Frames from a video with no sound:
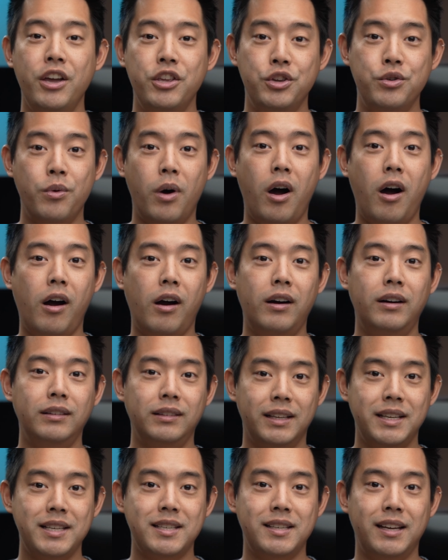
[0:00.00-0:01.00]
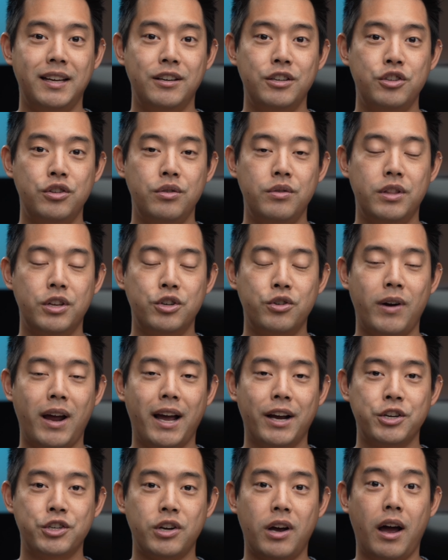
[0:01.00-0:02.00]
You are listening to the
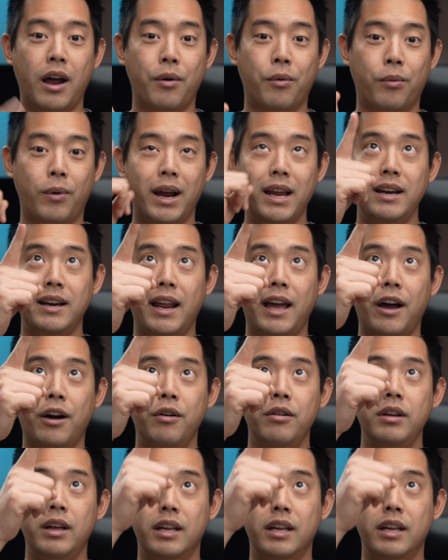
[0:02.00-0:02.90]
Traxshot right now.